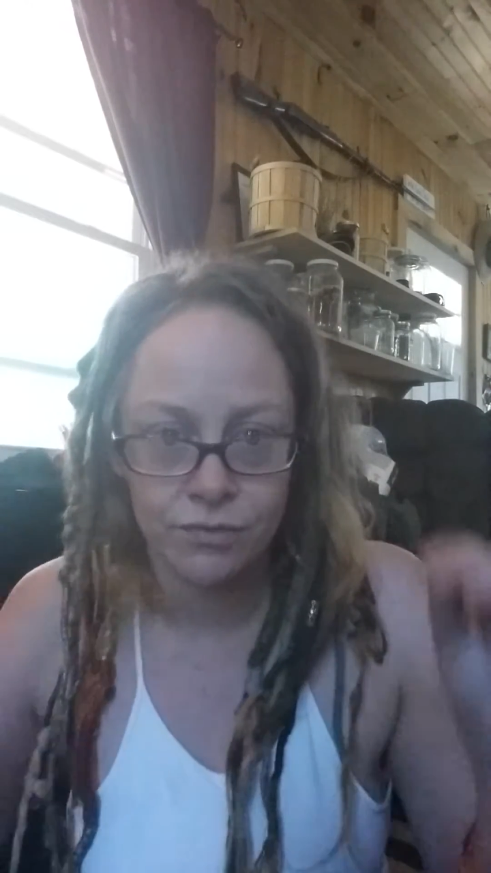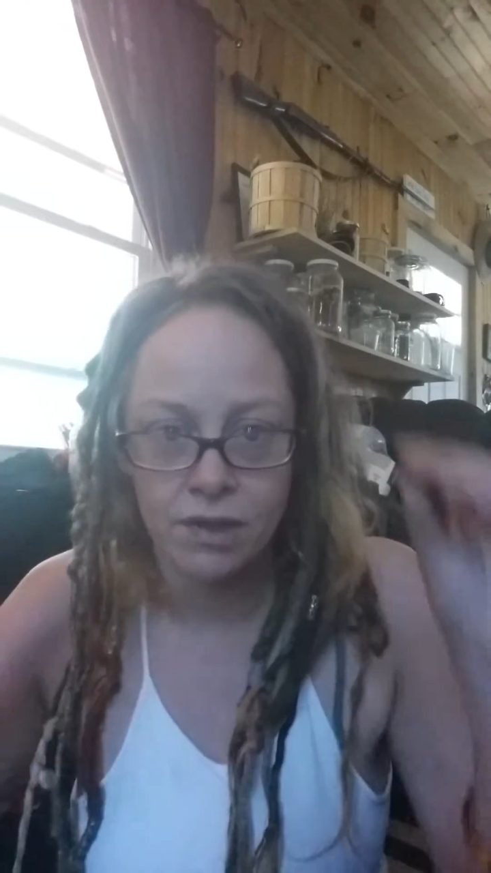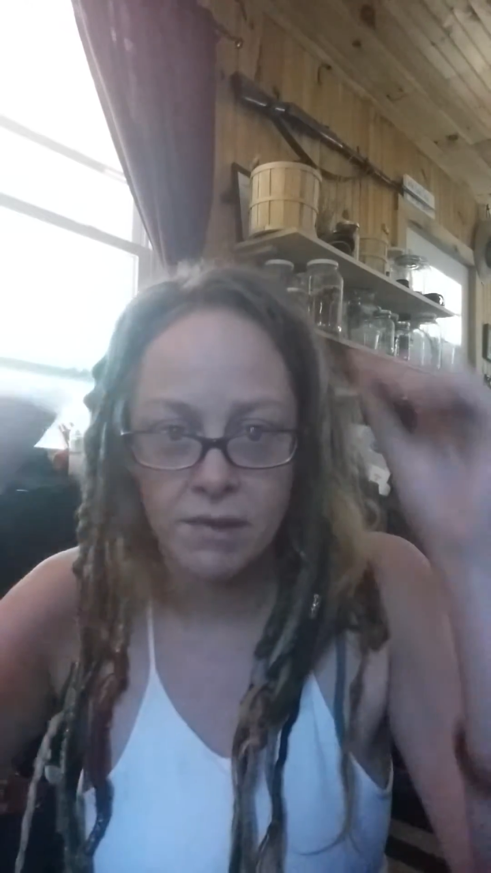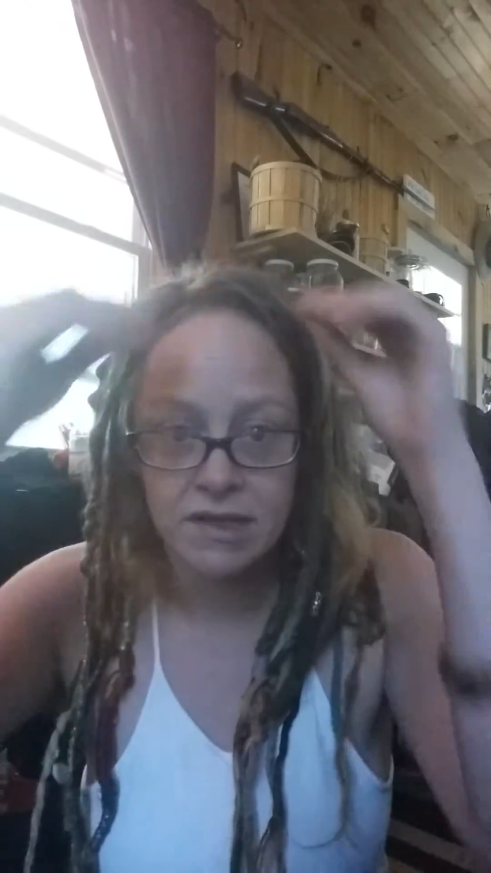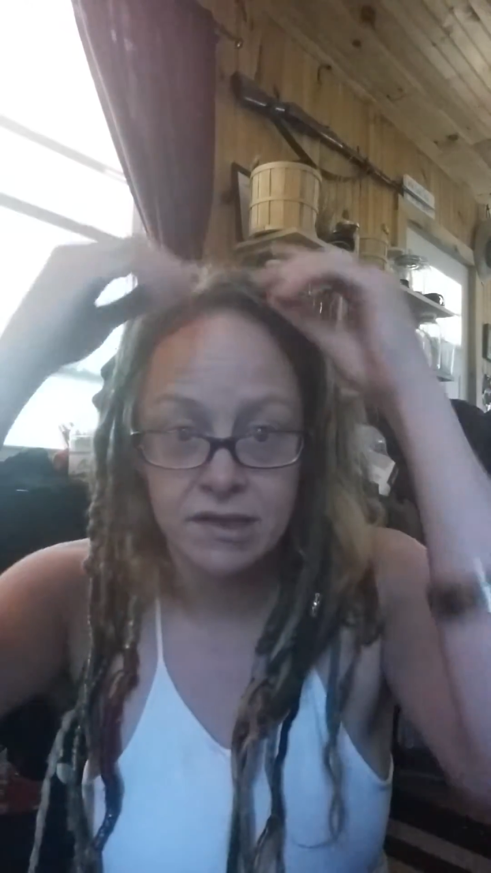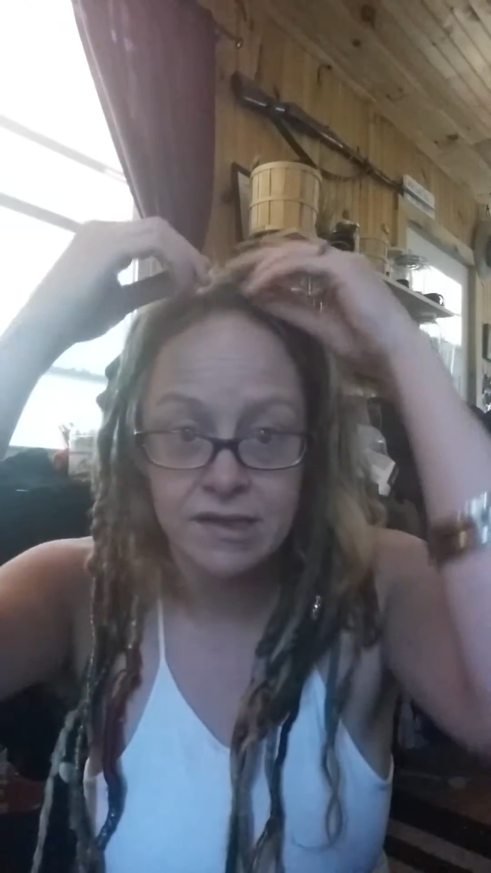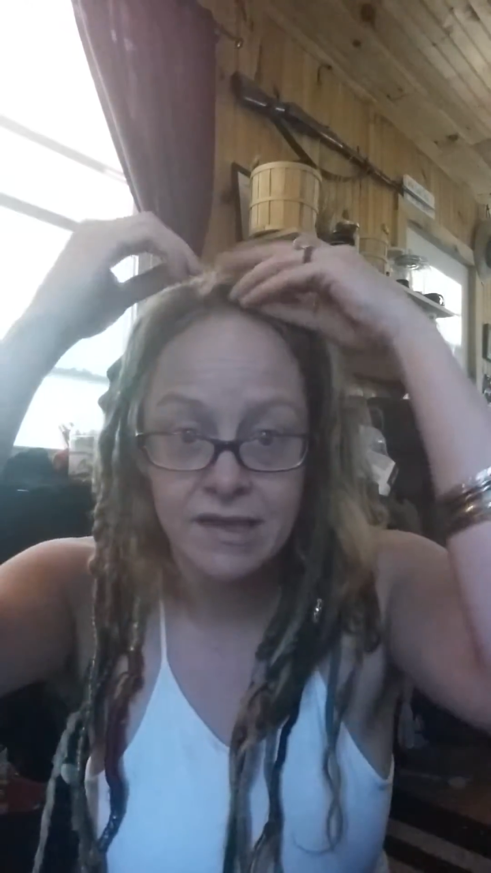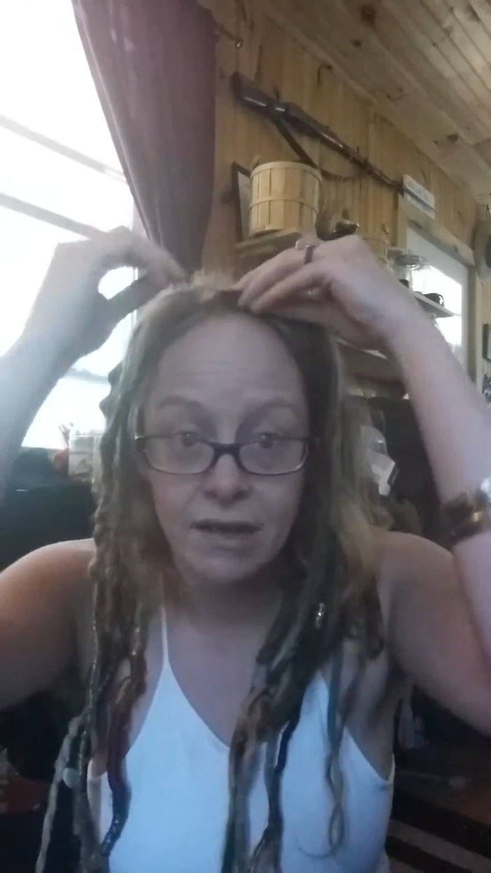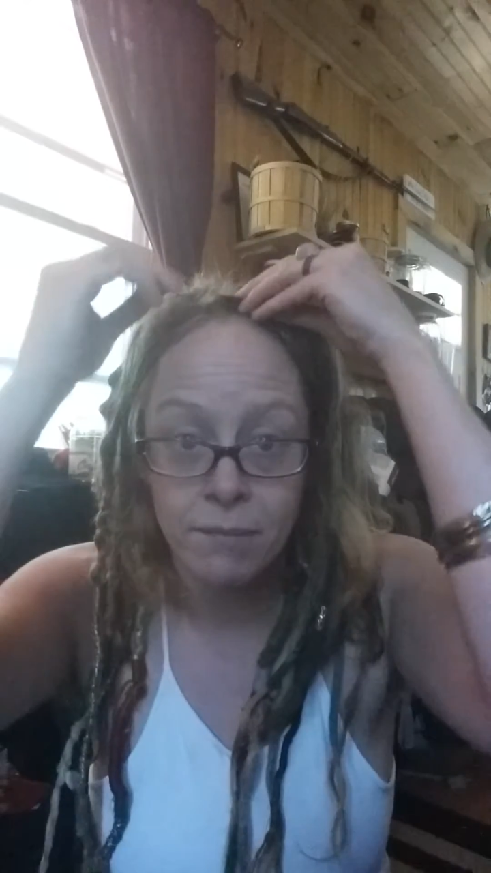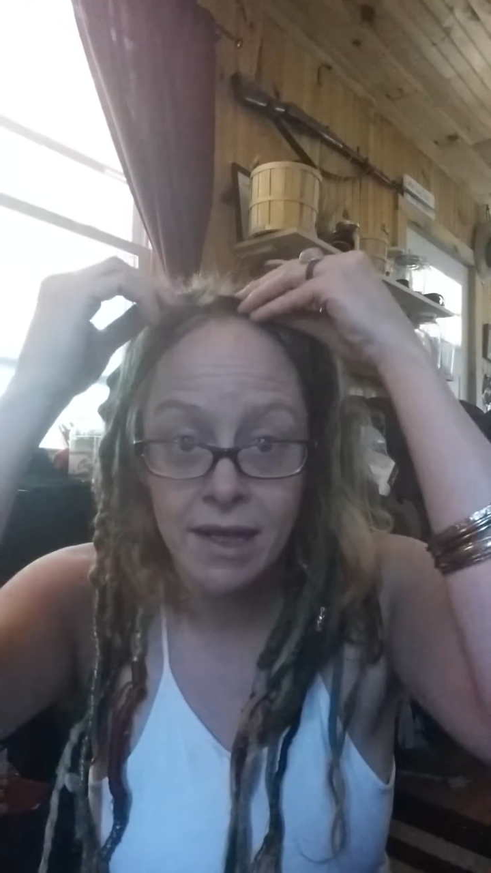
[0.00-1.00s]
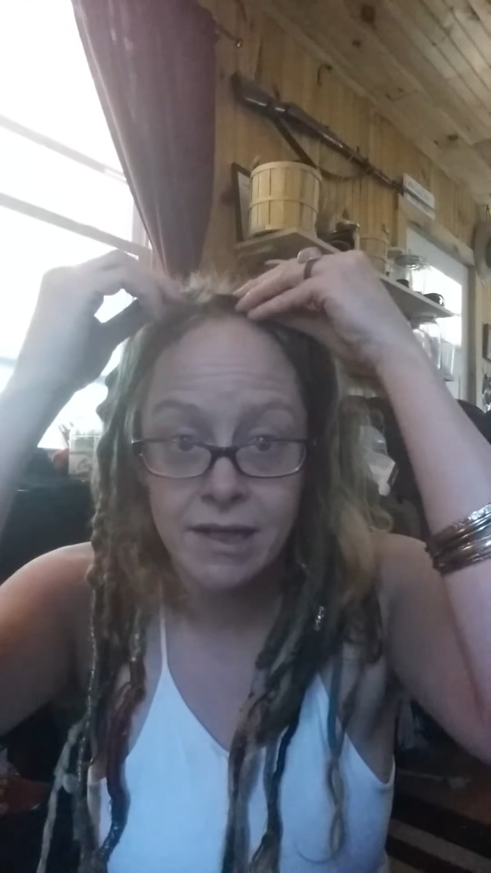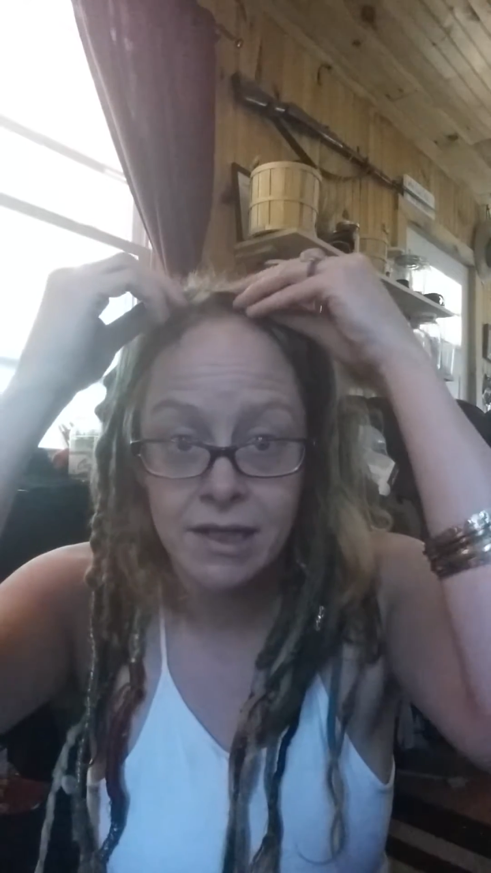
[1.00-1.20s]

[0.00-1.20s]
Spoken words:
You basically segment